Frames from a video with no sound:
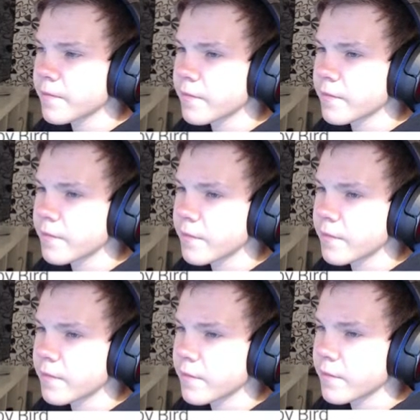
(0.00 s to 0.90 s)

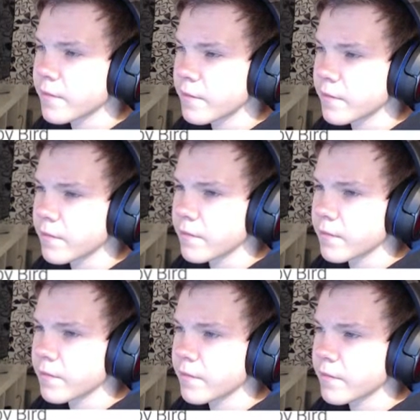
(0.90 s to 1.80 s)

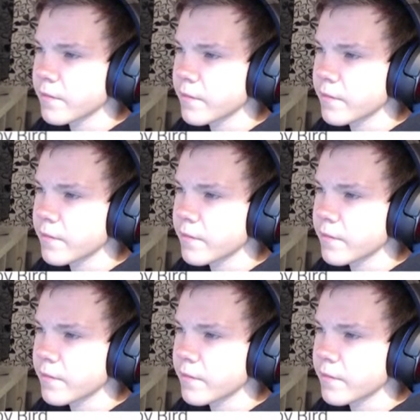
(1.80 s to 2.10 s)
[no speech]